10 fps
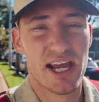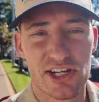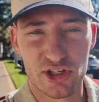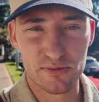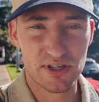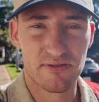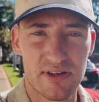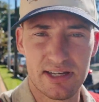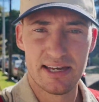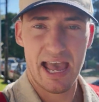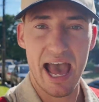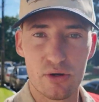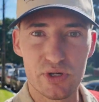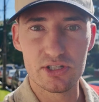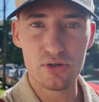in terms of how
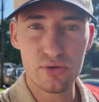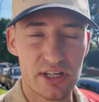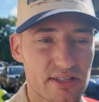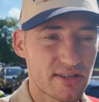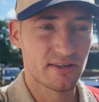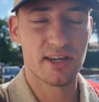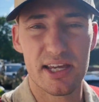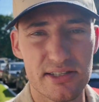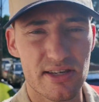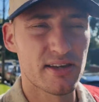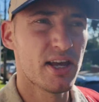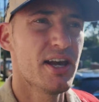do we do this is